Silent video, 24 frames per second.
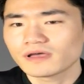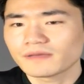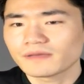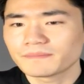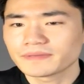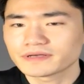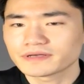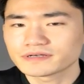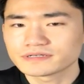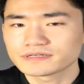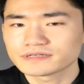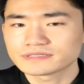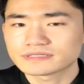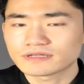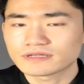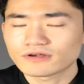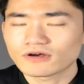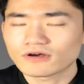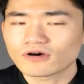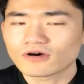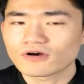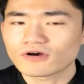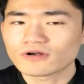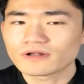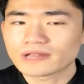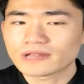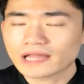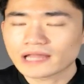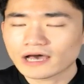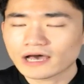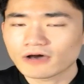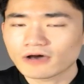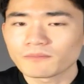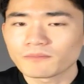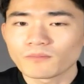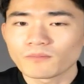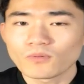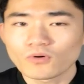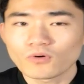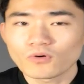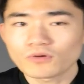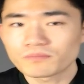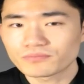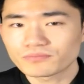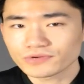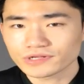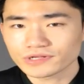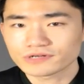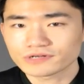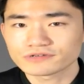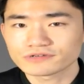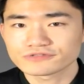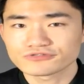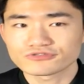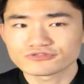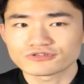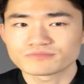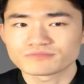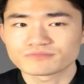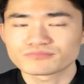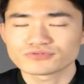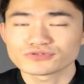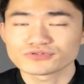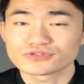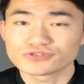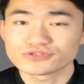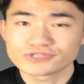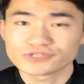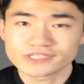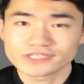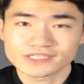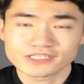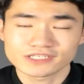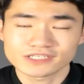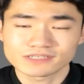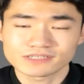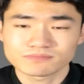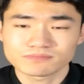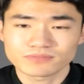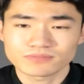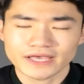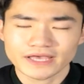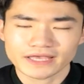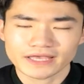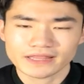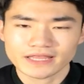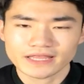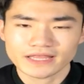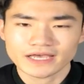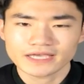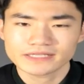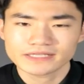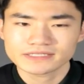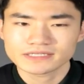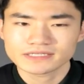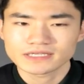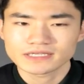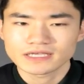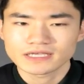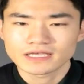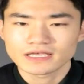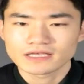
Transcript: because there are now more breeders who are producing these Black Knights.